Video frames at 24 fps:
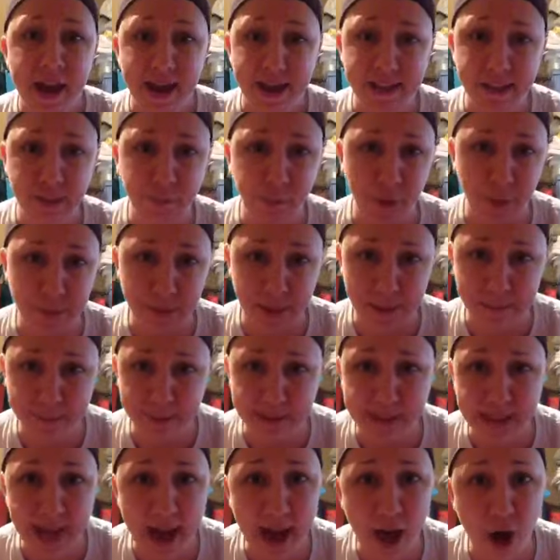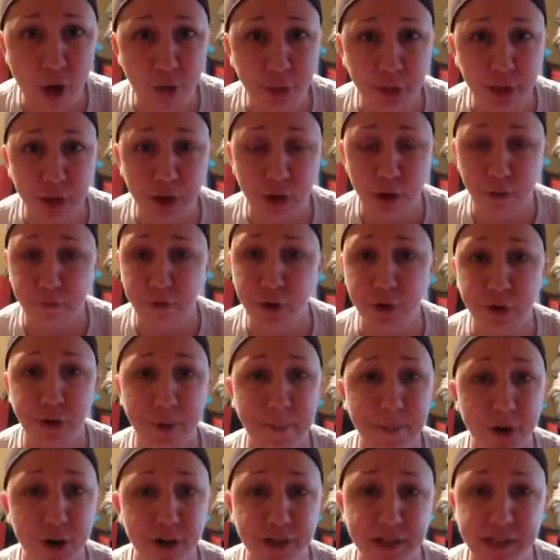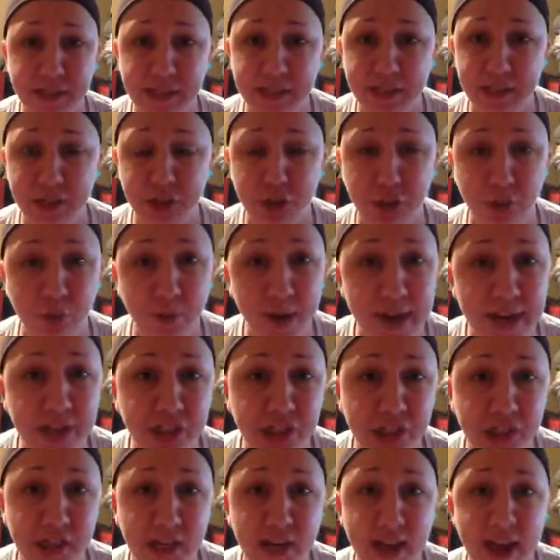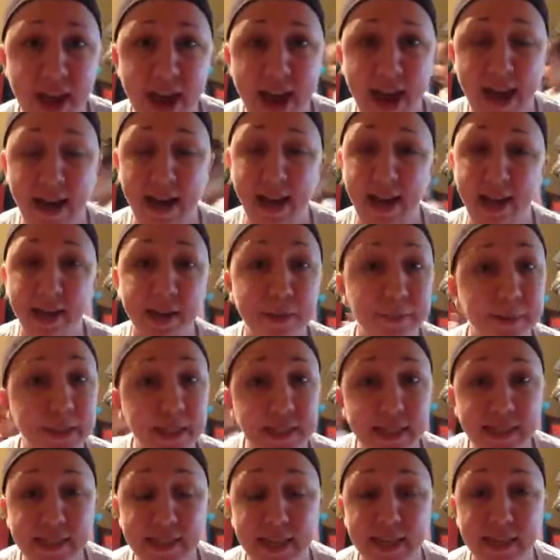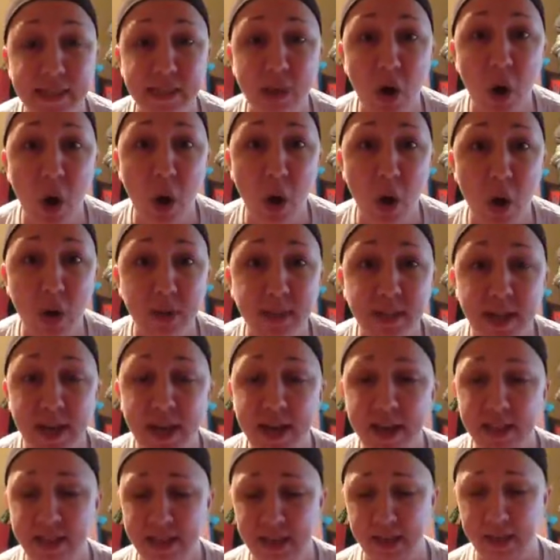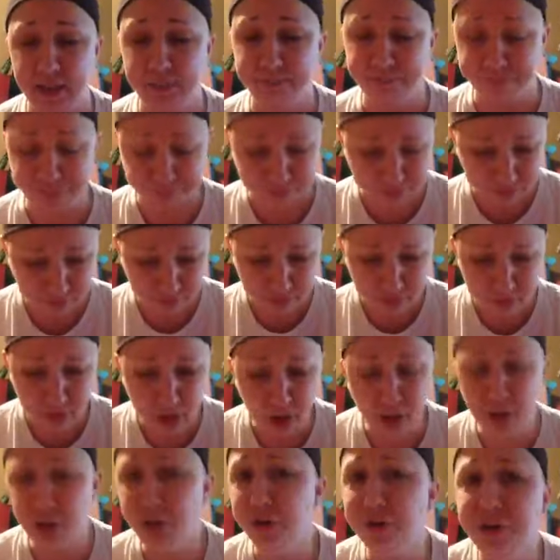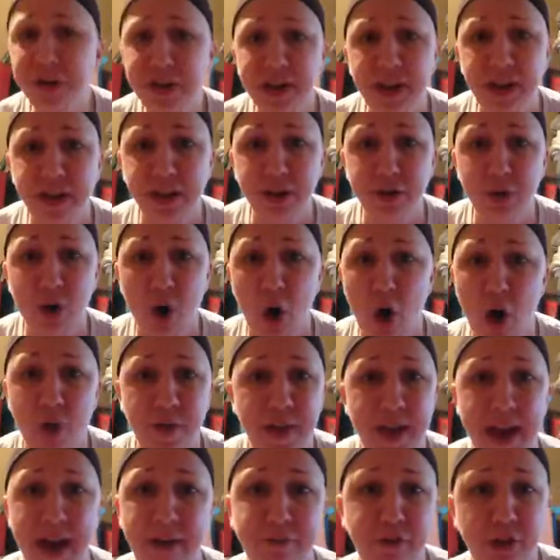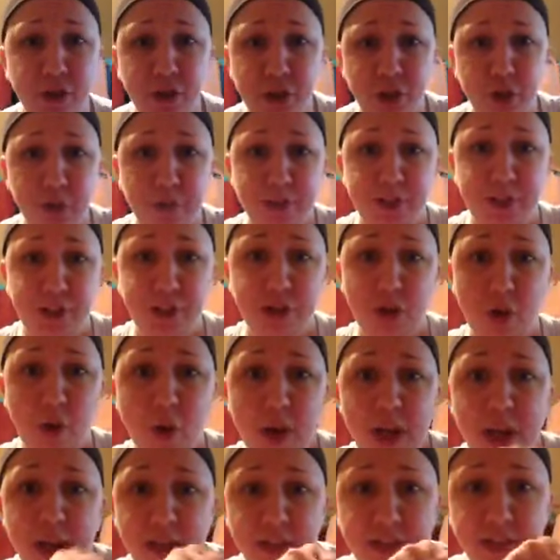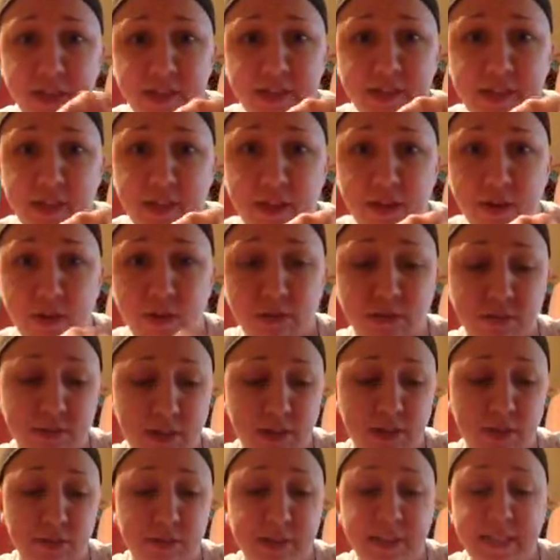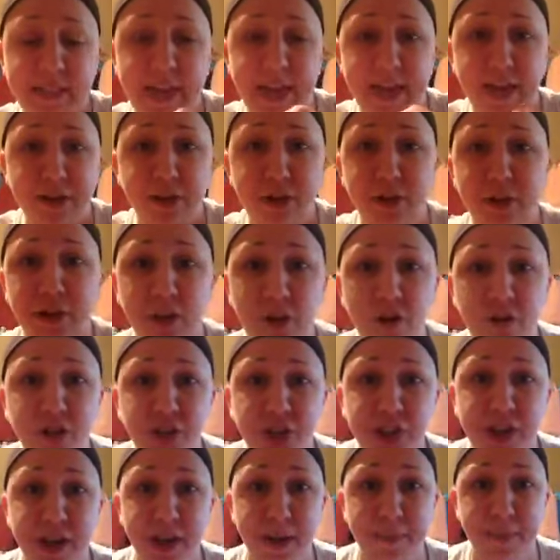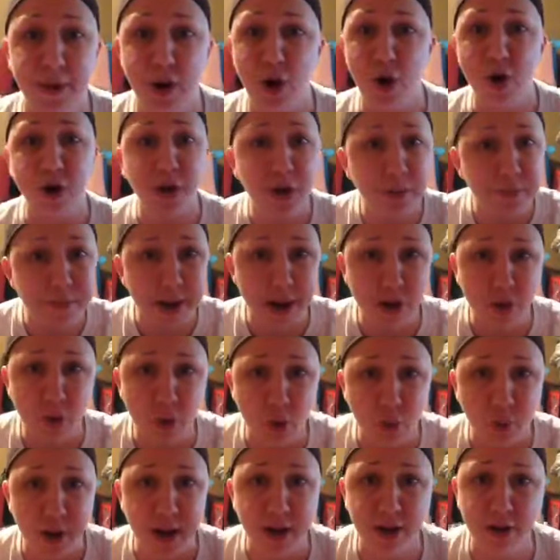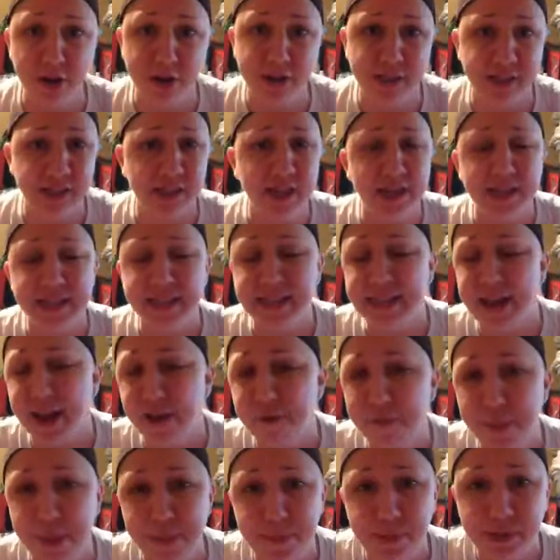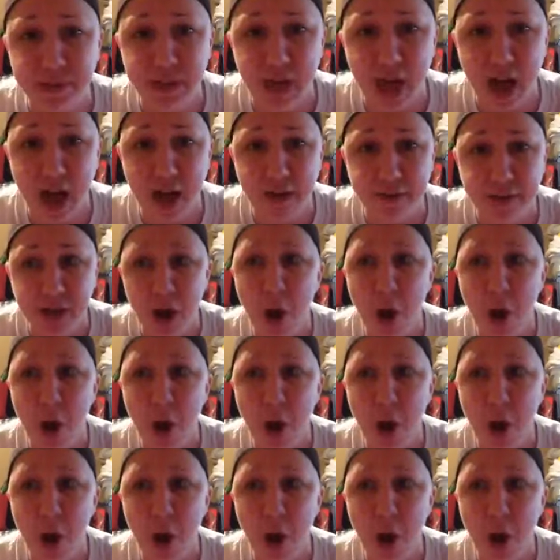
it's for people's health. You know, if you're in an emergency situation and an ambulance gets called, then you're gonna, you know, all they have to do is, you know, just, you know, scan your little chip and all your medical records. It's gonna save people's lives.